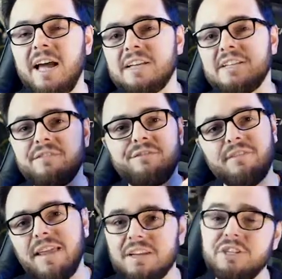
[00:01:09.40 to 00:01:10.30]
nice and
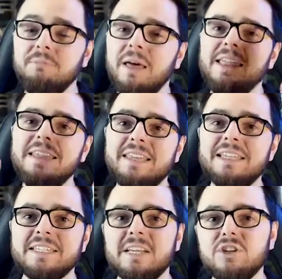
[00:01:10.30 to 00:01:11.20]
flashy, but in
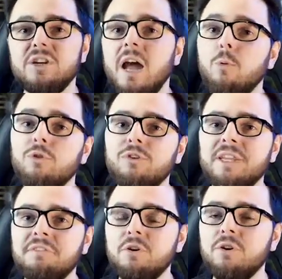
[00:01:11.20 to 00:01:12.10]
this section I want to
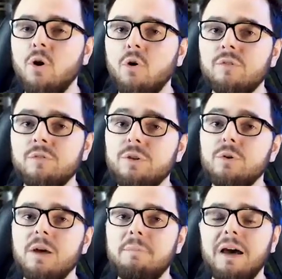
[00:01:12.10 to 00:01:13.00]
give you an
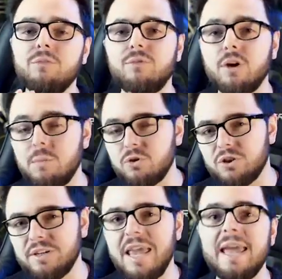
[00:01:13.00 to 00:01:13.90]
overview about
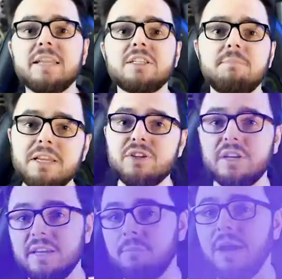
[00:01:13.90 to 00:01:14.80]
Photomotion and
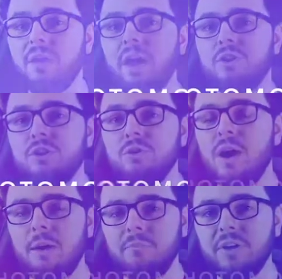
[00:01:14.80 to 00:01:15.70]
especially about our new
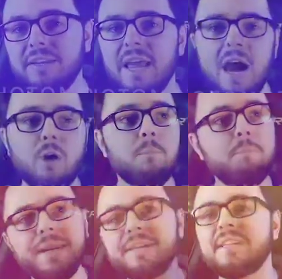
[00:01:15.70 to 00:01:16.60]
update. Our
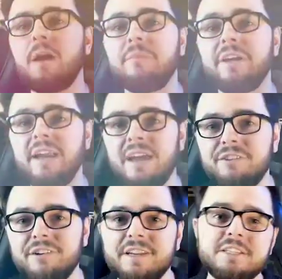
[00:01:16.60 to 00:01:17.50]
biggest update
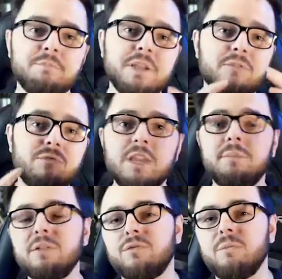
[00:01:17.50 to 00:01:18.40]
ever. It's been
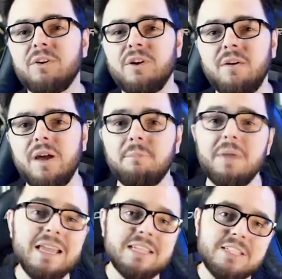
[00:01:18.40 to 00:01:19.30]
rebuilt from the ground
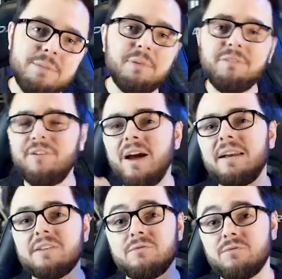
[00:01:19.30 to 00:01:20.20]
up,
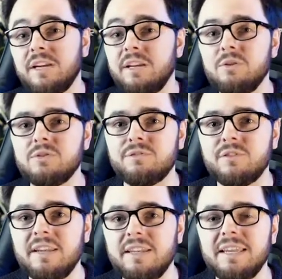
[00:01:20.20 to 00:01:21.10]
simplified, it's really
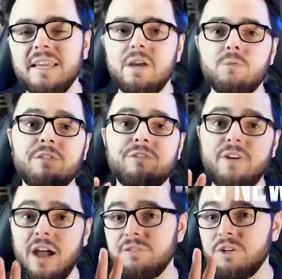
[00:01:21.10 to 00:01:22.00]
user-friendly. We have
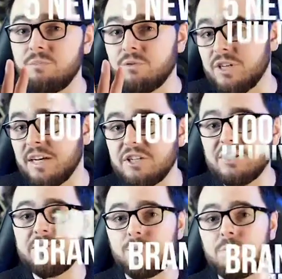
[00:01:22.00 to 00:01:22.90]
5 new
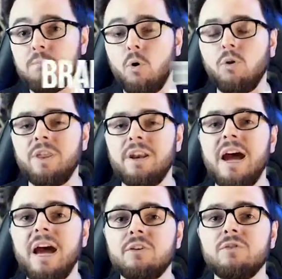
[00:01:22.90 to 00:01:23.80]
projections with more than
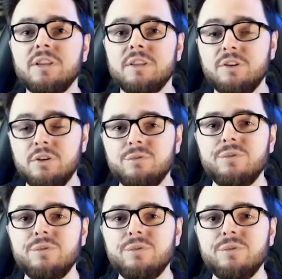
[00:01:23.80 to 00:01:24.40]
100 new